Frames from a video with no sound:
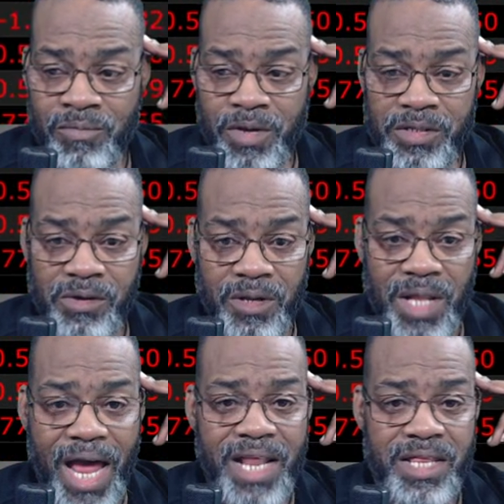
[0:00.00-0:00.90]
So a
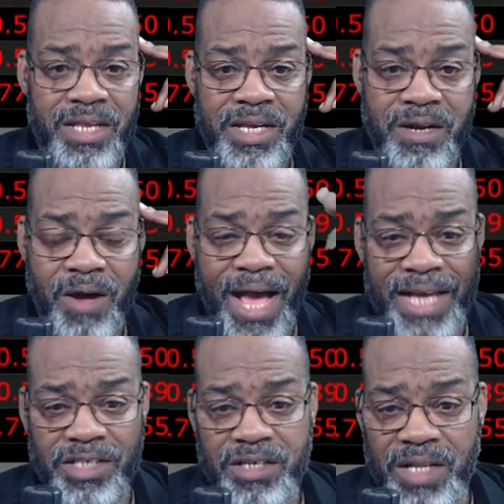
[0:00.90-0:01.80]
lot of the, you know, I
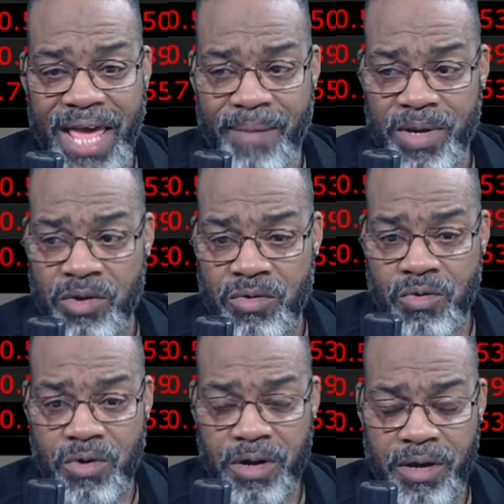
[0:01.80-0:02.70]
still am in
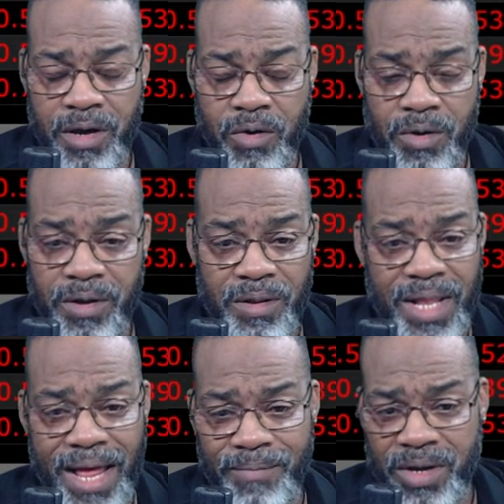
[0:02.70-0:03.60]
uh, oil.
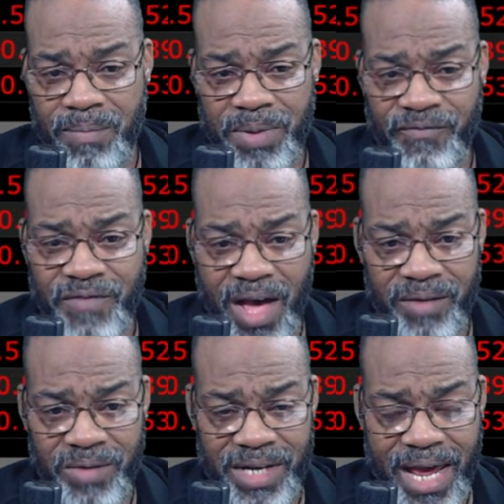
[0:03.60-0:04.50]
I'm going to be
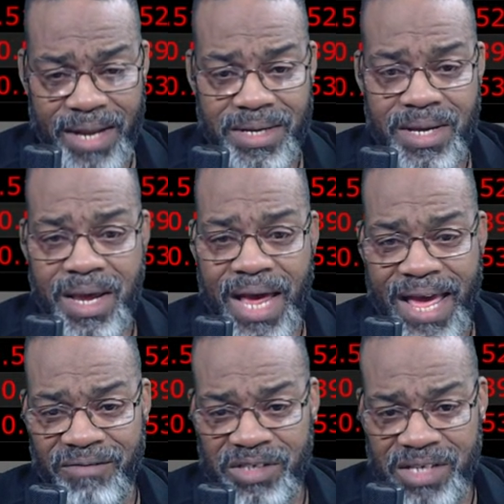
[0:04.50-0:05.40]
fine with that. I
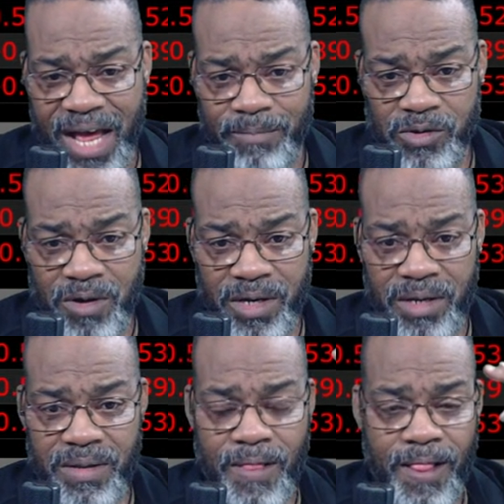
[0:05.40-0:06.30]
have stops on it.
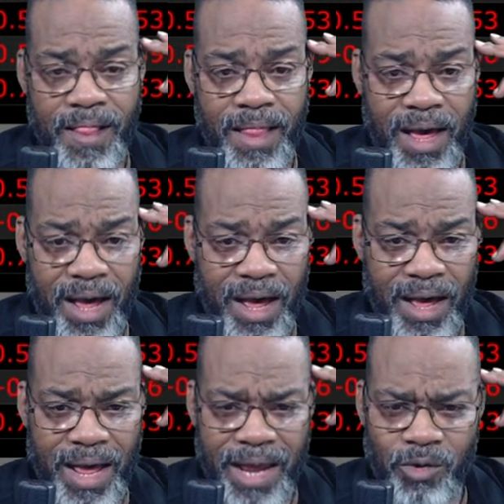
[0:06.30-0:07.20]

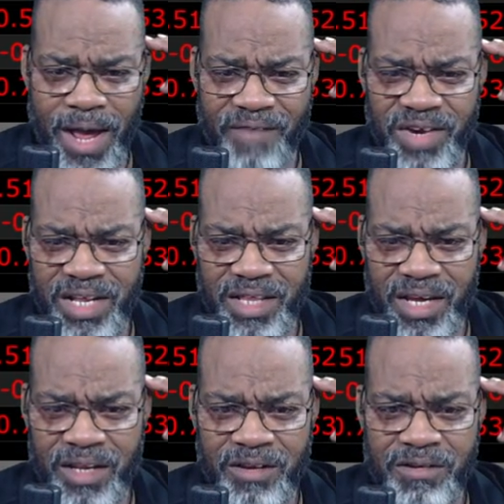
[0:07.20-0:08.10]
Uh, I don't have anything
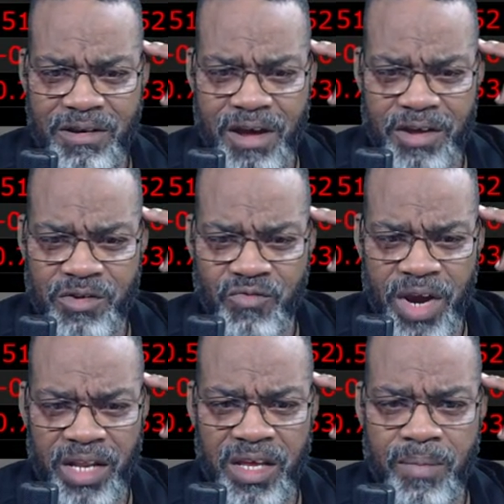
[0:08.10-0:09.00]
in uh,
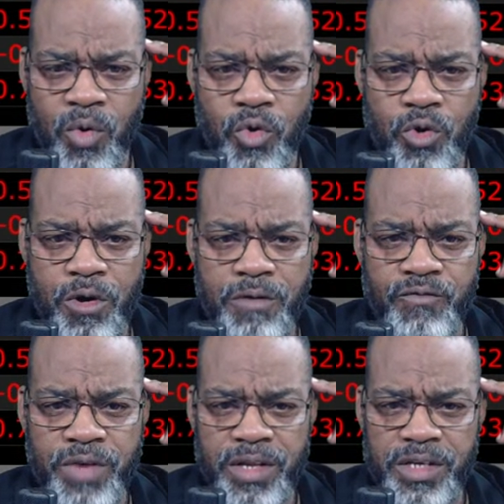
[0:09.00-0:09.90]
uranium or
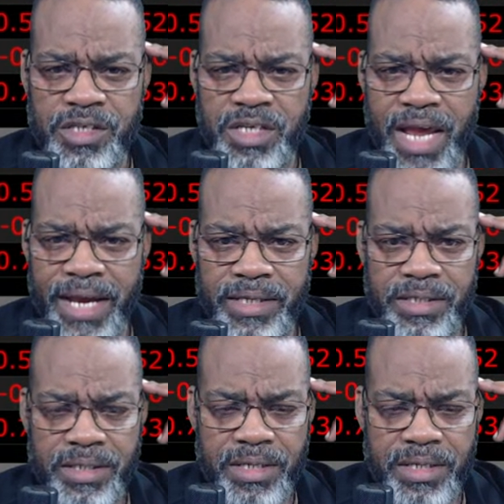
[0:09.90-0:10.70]
real estate.